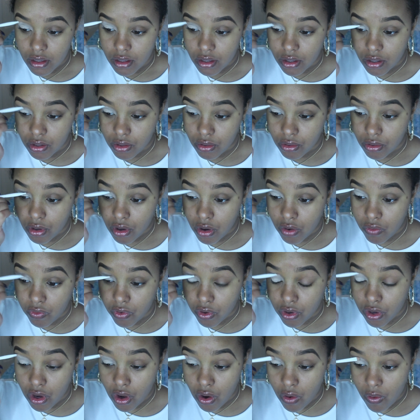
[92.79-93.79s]
Do you go for
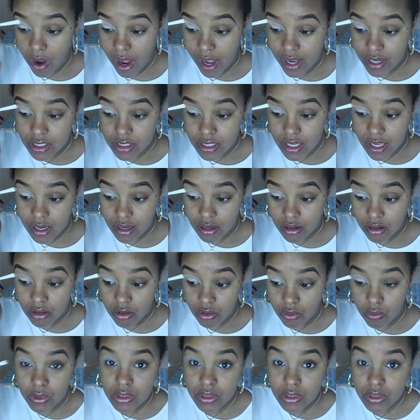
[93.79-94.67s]
no eyeshadow,